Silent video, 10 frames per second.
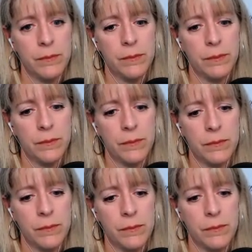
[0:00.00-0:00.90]

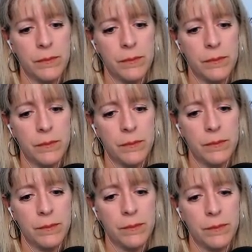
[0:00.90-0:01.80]

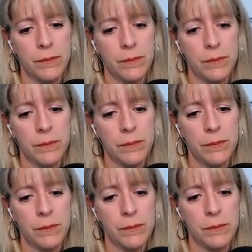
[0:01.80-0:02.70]

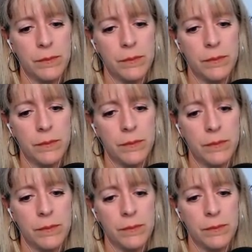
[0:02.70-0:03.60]

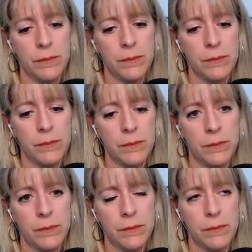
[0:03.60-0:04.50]

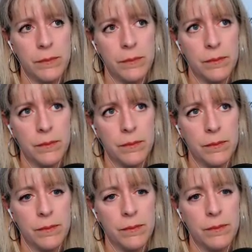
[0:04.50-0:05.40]

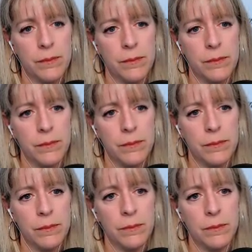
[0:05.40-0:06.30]

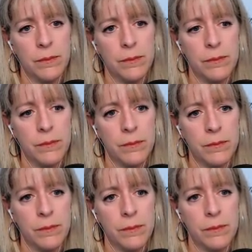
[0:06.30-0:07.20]

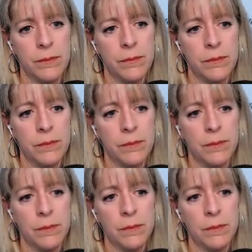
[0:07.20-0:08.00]
[no speech]